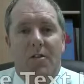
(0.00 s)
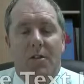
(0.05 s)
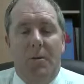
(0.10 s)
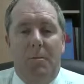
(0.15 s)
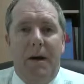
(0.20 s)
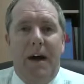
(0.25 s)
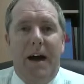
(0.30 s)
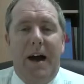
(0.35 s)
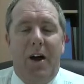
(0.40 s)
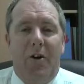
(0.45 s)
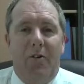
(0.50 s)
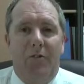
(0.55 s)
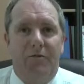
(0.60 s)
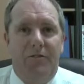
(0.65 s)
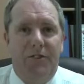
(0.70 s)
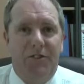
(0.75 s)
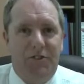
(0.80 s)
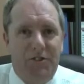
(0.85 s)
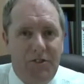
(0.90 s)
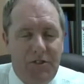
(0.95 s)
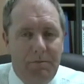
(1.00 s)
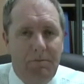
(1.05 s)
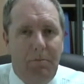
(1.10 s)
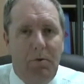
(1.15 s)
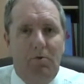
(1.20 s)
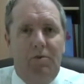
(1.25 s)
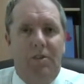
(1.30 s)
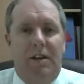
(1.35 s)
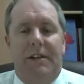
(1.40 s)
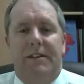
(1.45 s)
The power of this
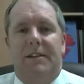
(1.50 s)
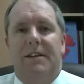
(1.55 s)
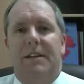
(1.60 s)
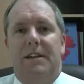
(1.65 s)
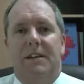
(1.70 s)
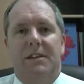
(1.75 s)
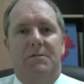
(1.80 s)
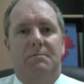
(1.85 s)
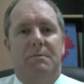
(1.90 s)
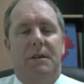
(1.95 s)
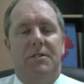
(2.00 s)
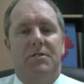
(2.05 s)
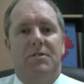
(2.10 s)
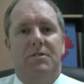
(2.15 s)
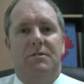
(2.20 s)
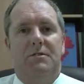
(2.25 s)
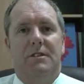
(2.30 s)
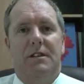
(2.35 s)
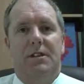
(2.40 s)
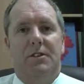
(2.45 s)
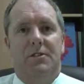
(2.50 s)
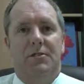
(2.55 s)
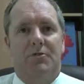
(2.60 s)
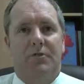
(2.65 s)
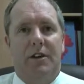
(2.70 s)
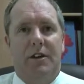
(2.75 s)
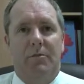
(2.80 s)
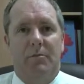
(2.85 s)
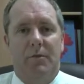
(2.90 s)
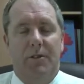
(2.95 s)
simple technique is best
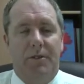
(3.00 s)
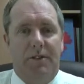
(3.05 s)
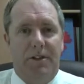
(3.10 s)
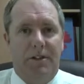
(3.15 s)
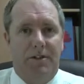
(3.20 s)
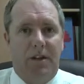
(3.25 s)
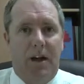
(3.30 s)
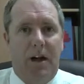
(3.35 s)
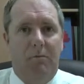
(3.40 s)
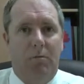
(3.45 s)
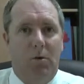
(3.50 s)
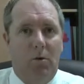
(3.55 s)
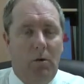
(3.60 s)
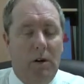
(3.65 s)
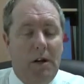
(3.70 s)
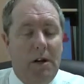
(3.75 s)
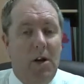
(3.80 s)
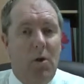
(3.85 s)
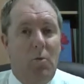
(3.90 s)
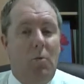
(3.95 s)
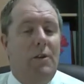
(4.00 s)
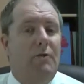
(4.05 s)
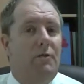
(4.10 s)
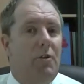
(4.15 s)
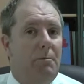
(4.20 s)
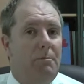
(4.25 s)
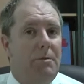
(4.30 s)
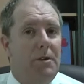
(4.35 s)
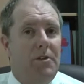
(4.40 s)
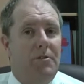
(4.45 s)
illustrated with an example. We've
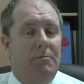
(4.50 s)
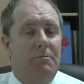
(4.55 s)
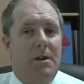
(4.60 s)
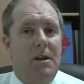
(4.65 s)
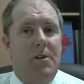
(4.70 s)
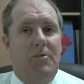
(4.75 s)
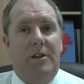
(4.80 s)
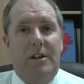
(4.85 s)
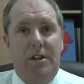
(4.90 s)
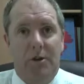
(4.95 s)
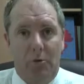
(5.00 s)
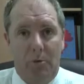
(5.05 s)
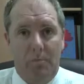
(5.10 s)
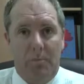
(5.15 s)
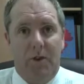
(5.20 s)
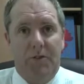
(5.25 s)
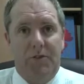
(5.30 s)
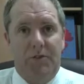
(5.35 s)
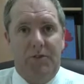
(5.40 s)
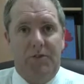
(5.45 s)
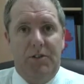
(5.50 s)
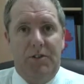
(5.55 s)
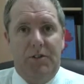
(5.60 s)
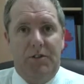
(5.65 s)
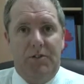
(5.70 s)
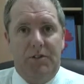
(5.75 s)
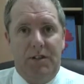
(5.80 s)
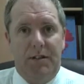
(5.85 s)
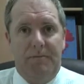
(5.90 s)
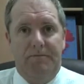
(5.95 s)
got Bill and Mary who are both
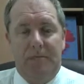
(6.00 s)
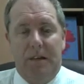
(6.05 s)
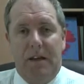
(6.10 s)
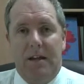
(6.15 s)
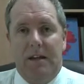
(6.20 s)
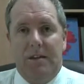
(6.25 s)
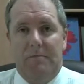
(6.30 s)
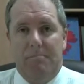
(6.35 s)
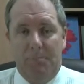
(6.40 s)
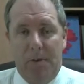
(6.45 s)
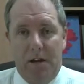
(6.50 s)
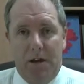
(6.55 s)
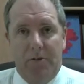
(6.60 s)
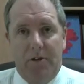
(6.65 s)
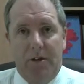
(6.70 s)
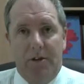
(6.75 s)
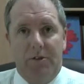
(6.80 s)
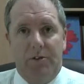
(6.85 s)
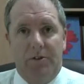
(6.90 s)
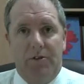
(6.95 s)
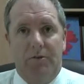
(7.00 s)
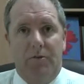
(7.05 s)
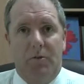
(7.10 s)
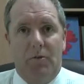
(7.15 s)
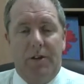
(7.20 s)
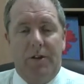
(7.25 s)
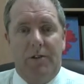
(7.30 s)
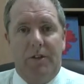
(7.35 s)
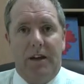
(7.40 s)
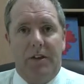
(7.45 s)
60. Mary earns
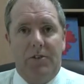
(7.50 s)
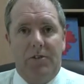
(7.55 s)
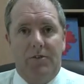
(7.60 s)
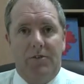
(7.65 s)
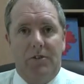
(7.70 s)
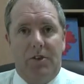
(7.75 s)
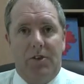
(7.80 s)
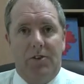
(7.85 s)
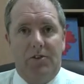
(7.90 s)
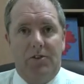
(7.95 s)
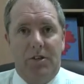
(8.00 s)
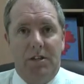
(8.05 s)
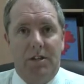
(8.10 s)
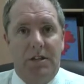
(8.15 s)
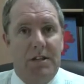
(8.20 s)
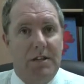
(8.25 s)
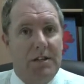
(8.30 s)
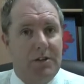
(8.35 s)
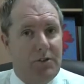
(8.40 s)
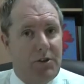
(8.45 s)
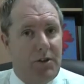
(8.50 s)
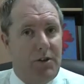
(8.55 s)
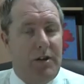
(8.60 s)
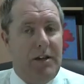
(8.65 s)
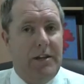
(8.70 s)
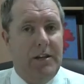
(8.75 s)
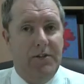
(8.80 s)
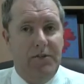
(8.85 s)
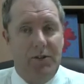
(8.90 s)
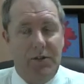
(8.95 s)
$40,000 a year, so
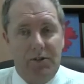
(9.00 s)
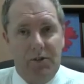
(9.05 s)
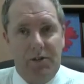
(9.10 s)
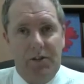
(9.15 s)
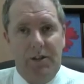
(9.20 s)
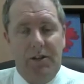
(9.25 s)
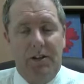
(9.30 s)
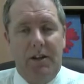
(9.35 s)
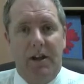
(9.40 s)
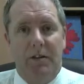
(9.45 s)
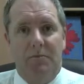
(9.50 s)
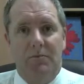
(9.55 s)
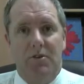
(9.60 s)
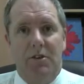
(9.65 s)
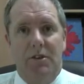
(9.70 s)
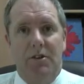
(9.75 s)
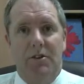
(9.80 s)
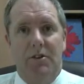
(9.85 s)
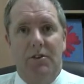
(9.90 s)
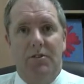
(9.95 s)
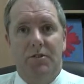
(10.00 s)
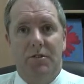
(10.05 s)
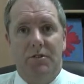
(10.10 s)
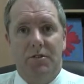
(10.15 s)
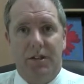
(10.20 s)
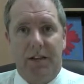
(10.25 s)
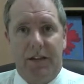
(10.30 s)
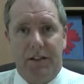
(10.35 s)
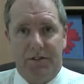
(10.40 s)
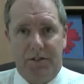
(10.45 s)
any additional income she earns
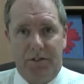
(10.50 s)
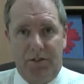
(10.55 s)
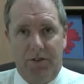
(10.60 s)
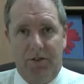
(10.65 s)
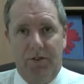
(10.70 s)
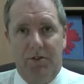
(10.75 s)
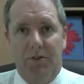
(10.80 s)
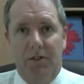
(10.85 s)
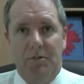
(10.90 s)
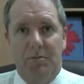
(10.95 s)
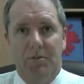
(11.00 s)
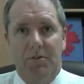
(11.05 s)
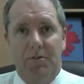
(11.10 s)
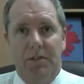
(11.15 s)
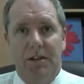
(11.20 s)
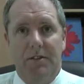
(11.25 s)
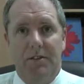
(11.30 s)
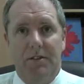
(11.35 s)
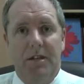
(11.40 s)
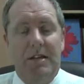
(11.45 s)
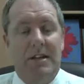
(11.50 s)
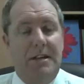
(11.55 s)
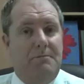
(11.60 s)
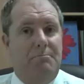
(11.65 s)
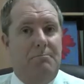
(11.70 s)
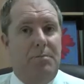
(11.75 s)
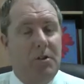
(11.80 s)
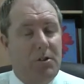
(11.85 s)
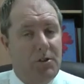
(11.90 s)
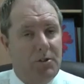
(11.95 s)
is taxed at 30%.
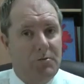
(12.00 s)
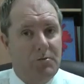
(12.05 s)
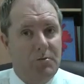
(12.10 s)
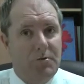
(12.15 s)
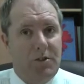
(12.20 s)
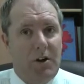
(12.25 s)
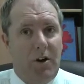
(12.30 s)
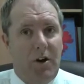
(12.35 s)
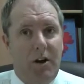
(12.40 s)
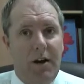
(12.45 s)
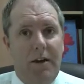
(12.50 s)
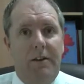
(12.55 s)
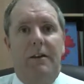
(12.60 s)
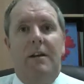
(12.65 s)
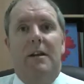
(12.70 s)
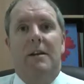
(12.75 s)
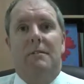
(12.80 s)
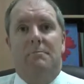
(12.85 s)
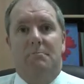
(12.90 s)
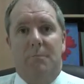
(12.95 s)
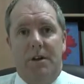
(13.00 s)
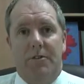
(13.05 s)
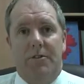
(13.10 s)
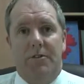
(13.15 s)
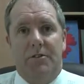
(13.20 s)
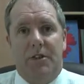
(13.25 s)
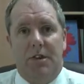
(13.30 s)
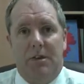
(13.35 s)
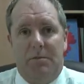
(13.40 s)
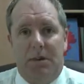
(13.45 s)
Bill is retired,
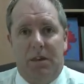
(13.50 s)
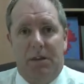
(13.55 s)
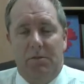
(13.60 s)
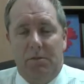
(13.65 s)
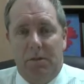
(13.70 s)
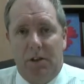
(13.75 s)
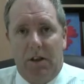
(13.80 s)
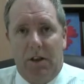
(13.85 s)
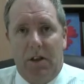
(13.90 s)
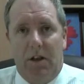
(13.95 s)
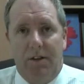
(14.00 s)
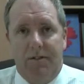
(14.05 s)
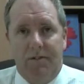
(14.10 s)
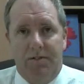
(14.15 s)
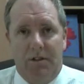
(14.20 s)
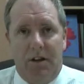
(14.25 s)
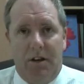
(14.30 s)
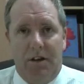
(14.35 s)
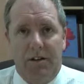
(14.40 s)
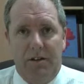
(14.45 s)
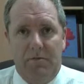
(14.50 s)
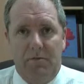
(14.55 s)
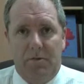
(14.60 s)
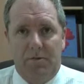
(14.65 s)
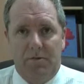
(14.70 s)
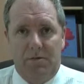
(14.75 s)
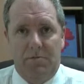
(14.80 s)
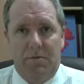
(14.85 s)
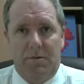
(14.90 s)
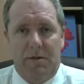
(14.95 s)
Mary's keeping him in the lifestyle he
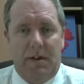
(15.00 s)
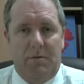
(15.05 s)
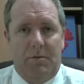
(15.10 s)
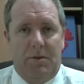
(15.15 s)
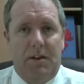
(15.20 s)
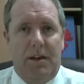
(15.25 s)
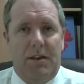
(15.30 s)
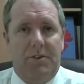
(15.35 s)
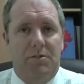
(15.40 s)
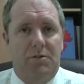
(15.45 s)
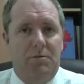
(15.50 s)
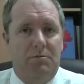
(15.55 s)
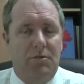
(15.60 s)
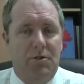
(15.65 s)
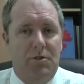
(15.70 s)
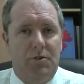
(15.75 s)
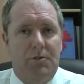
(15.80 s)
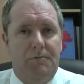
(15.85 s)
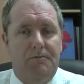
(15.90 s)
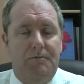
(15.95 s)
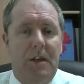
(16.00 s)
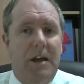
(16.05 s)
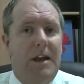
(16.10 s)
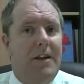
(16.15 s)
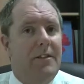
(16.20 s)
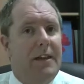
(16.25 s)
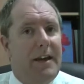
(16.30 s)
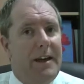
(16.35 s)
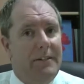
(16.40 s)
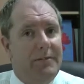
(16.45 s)
wants to become accustomed to.
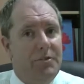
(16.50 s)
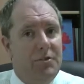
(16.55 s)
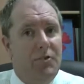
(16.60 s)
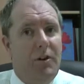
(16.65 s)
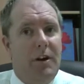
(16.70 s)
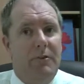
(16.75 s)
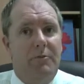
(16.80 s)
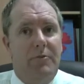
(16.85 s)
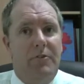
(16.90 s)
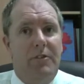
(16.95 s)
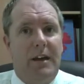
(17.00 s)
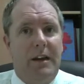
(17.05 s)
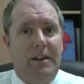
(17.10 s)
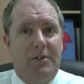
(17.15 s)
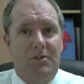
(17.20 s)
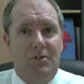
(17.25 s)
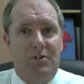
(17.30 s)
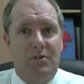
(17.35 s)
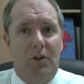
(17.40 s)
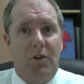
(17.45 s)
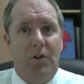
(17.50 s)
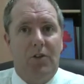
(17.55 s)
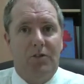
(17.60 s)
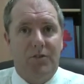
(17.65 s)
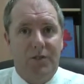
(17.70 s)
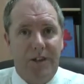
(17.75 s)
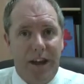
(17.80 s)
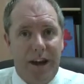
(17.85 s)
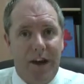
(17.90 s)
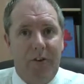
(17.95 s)
They have
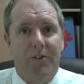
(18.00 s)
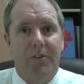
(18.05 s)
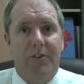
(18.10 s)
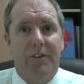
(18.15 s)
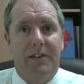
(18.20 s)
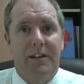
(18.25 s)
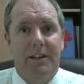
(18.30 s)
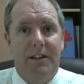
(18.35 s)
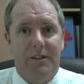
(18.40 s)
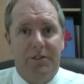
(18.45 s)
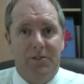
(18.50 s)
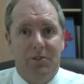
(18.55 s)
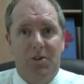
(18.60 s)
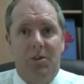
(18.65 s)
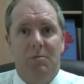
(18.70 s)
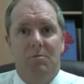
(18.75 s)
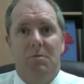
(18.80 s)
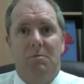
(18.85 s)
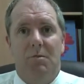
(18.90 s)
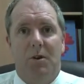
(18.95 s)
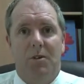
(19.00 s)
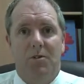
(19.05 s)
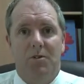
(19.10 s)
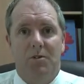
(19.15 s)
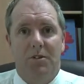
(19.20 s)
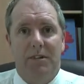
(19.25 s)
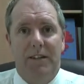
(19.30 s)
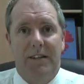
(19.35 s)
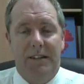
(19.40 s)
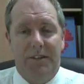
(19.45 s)
$200,000 currently in a term
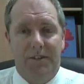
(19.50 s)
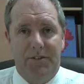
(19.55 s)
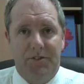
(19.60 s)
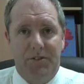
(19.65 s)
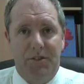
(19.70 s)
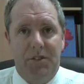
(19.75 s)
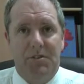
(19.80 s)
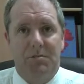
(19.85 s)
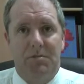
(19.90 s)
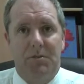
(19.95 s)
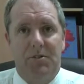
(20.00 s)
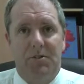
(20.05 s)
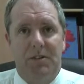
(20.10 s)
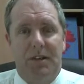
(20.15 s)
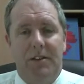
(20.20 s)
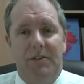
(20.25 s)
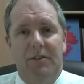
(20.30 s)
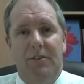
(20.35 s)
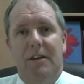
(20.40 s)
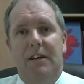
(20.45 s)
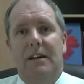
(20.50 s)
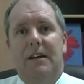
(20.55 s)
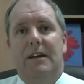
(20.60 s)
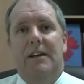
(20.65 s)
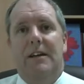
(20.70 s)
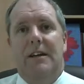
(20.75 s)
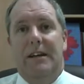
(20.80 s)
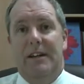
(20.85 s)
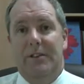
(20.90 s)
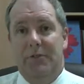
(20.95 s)
deposit at 6%
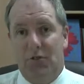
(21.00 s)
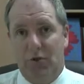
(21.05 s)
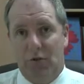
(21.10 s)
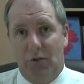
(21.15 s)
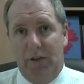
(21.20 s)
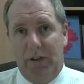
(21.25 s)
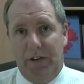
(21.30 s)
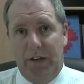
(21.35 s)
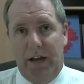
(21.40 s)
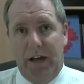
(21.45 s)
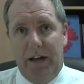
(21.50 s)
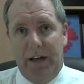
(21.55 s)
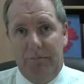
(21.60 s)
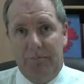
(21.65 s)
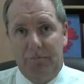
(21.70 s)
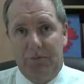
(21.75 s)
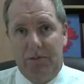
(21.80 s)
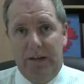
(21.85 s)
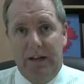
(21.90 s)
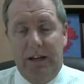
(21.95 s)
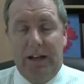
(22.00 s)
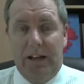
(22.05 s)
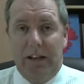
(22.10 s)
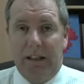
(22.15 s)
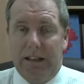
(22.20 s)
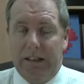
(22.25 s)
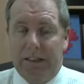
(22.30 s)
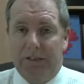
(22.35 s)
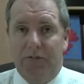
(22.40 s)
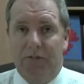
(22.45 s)
in joint names.
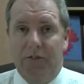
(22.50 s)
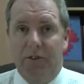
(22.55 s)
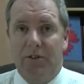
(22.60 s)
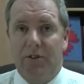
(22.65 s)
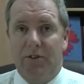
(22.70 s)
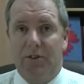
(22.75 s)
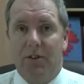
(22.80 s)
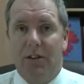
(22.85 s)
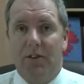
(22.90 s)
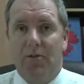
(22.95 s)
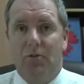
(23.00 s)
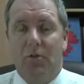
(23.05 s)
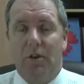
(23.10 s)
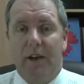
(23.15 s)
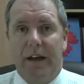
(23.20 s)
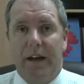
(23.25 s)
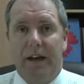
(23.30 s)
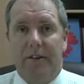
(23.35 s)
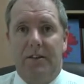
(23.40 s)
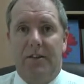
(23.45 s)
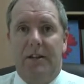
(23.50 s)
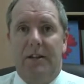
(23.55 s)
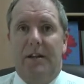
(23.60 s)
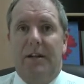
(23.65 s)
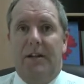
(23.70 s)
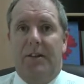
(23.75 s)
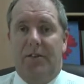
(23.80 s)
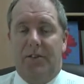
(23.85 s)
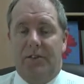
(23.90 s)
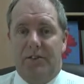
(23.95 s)
Let's firstly look at
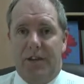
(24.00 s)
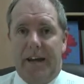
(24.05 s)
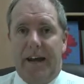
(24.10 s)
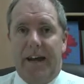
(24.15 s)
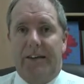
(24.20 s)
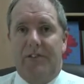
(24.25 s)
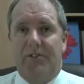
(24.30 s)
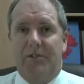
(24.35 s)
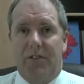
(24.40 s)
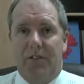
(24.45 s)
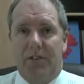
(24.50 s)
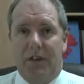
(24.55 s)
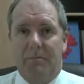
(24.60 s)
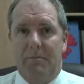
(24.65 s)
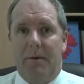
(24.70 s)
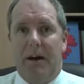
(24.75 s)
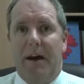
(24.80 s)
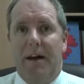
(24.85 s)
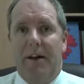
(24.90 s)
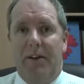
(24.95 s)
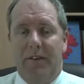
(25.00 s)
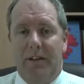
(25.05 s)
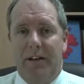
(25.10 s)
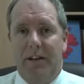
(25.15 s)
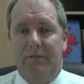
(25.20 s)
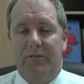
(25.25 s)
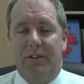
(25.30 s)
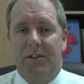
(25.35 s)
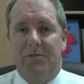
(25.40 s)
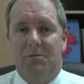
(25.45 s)
the tax that they pay on that
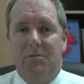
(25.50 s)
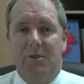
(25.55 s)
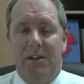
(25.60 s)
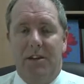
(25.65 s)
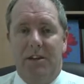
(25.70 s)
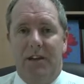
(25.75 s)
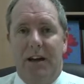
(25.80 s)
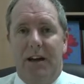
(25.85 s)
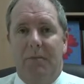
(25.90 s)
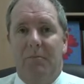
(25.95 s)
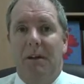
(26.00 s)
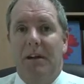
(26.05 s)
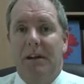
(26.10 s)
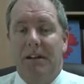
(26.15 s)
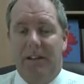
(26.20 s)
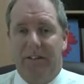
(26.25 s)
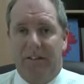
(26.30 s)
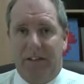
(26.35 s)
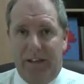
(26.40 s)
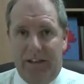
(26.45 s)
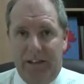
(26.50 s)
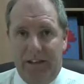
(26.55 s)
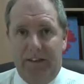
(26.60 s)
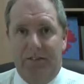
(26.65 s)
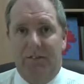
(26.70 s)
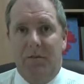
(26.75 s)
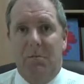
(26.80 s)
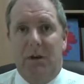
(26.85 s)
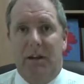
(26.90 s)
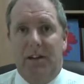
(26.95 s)
investment income if they
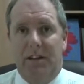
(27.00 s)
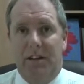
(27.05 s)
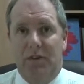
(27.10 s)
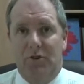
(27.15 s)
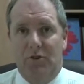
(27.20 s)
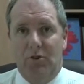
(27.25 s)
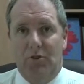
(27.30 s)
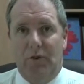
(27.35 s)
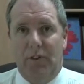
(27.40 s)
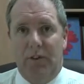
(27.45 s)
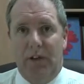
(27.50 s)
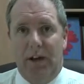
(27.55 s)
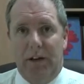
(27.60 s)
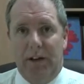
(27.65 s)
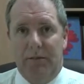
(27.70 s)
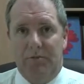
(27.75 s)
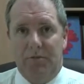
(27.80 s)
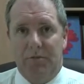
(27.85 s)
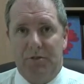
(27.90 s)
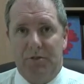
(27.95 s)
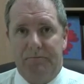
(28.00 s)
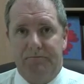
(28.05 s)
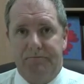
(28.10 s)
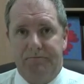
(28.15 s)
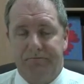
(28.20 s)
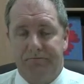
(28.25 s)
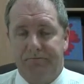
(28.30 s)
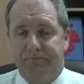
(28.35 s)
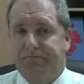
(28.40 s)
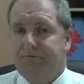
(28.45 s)
leave the money in joint names.
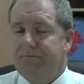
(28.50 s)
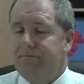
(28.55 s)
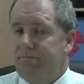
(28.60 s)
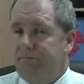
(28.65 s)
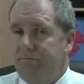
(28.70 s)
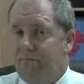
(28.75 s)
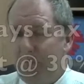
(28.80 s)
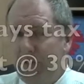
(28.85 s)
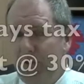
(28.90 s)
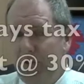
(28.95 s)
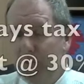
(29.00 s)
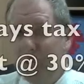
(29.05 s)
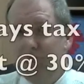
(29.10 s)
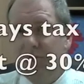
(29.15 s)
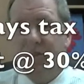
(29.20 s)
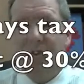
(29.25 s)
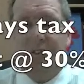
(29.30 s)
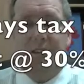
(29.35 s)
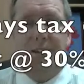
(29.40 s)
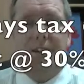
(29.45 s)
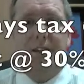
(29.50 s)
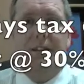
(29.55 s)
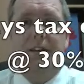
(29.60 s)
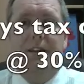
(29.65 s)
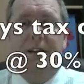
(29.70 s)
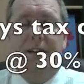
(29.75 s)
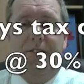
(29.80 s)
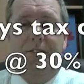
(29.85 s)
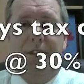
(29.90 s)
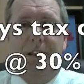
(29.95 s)
You'll see
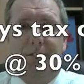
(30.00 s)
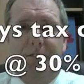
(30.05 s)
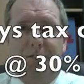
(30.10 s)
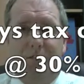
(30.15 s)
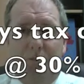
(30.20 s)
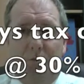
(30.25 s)
that the